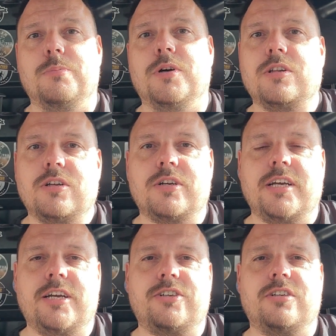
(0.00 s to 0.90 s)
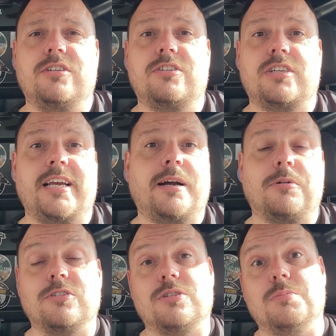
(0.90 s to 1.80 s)
remote location, say
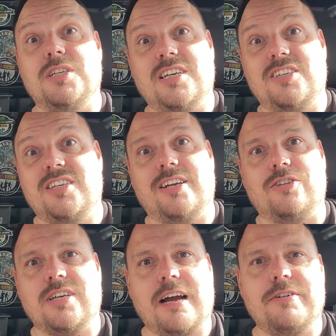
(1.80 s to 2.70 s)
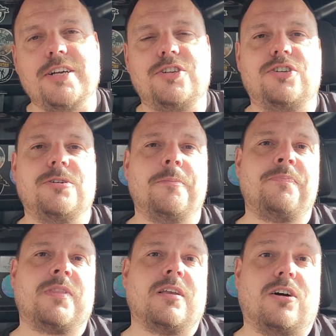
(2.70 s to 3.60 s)
out on somebody's external garage
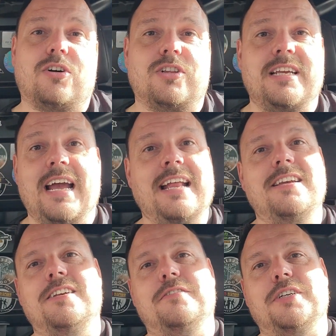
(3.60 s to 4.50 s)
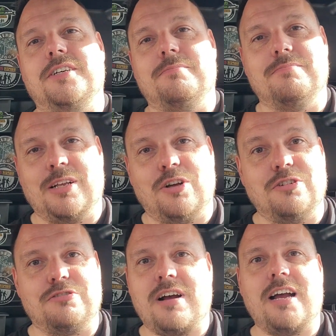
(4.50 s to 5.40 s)
or the end of a, a
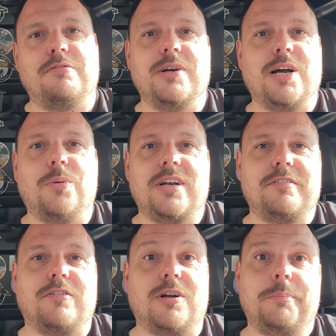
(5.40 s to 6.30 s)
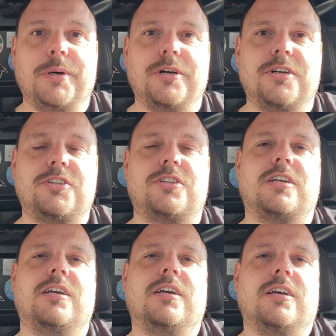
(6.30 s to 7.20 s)
long driveway or whatever on a post,
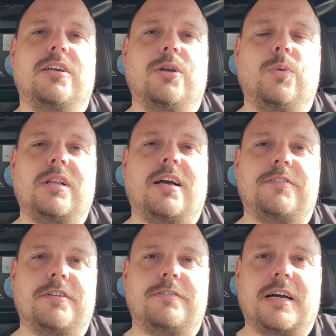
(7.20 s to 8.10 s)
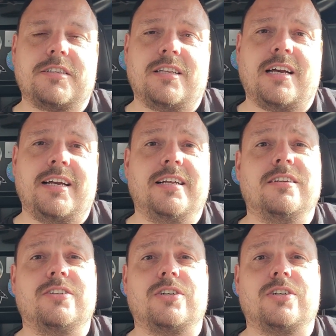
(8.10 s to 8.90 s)
you will have to factor that in.